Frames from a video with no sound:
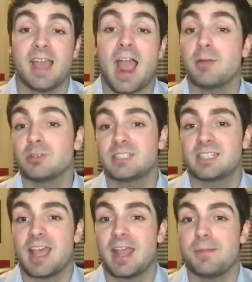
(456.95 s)
I would
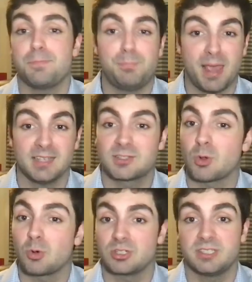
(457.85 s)
say best
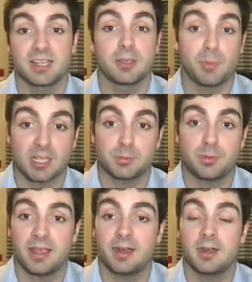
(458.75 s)
or second best
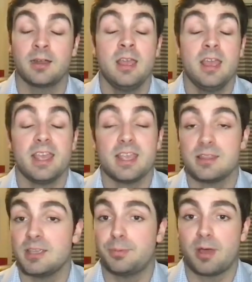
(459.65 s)
player in
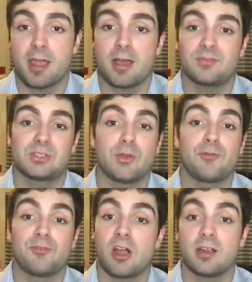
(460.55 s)
the playoffs so
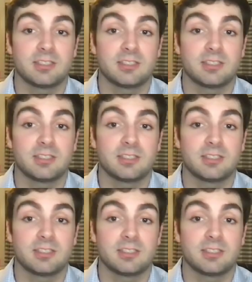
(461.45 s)
far.